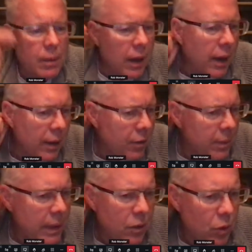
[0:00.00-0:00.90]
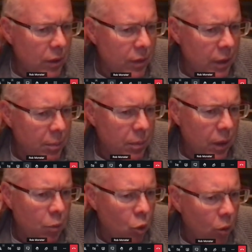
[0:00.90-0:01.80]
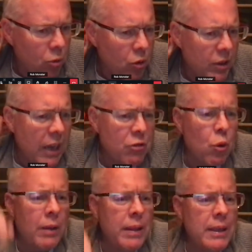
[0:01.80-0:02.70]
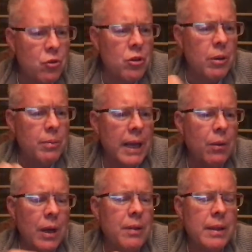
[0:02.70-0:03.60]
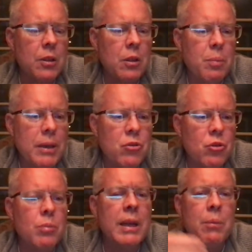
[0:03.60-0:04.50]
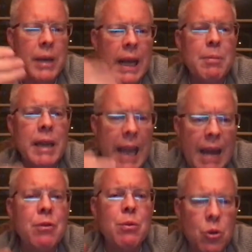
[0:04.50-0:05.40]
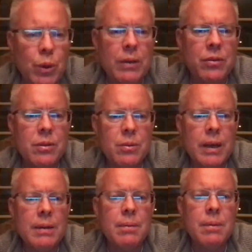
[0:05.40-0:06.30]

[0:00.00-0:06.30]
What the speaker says: Every minute you leave it up, more harm's going. Yeah, so I think it should come down. I think that the page should come down. But I have a request, right?